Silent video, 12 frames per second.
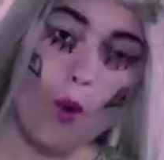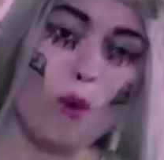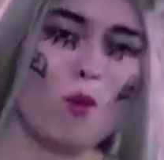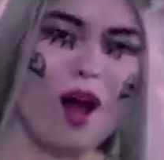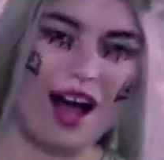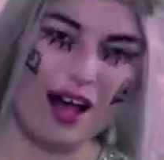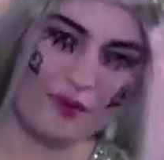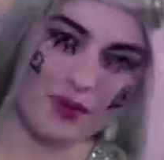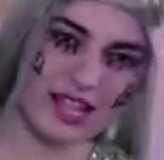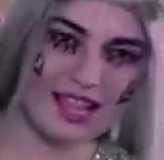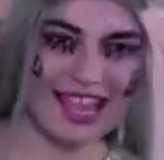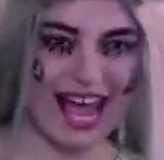why we
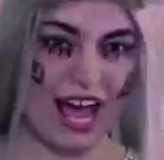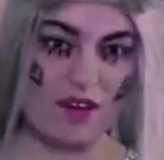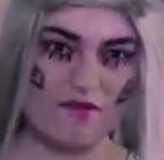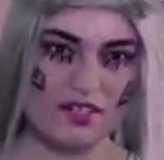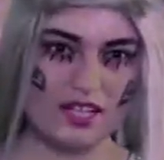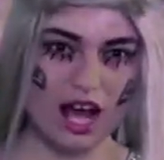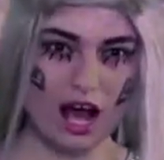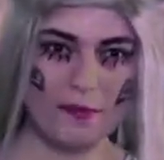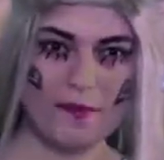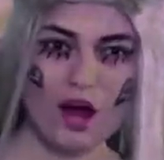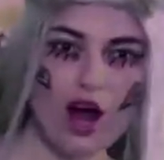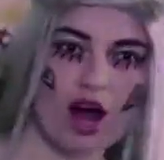laugh atop
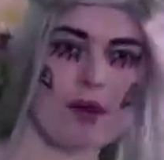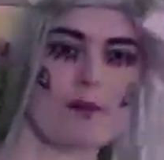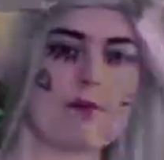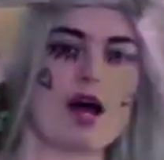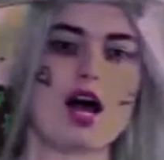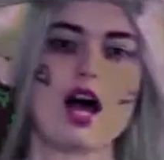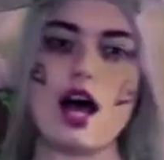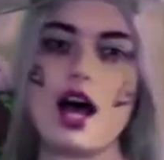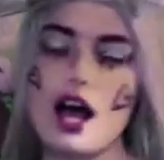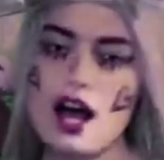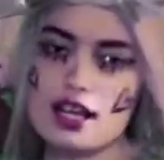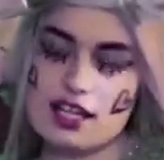our
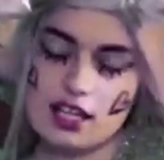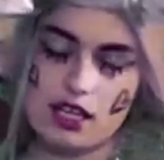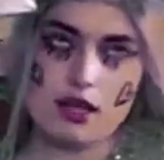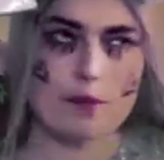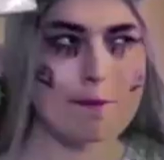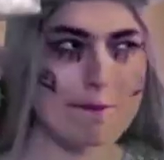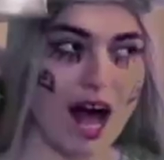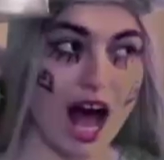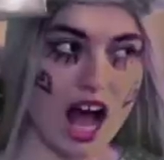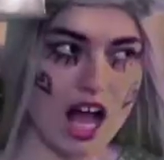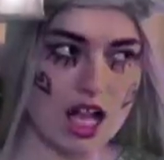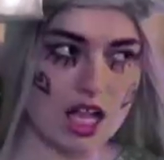money
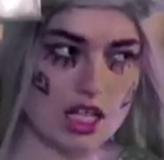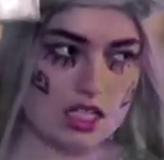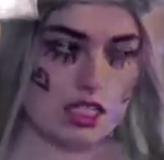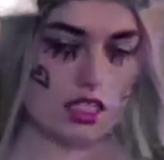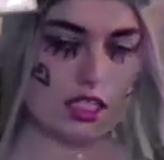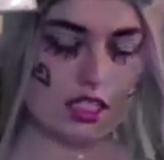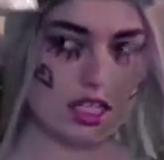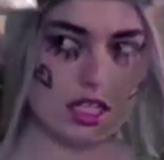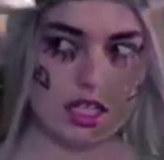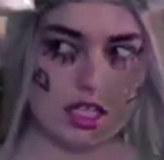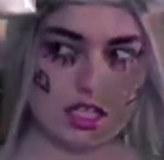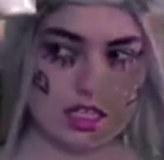piles.